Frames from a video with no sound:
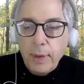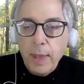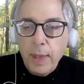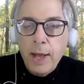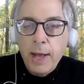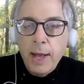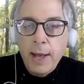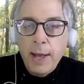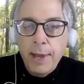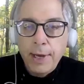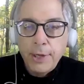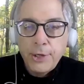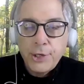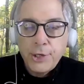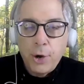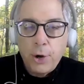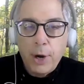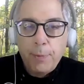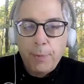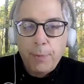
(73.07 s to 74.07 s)
uh, and it
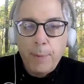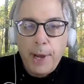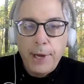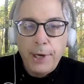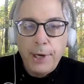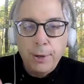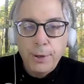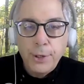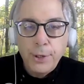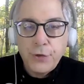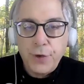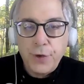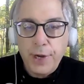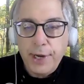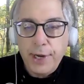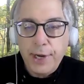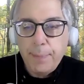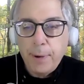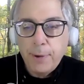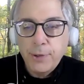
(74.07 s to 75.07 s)
showed up on my newsfeed.
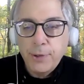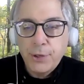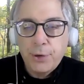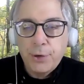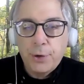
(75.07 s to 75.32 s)
He posted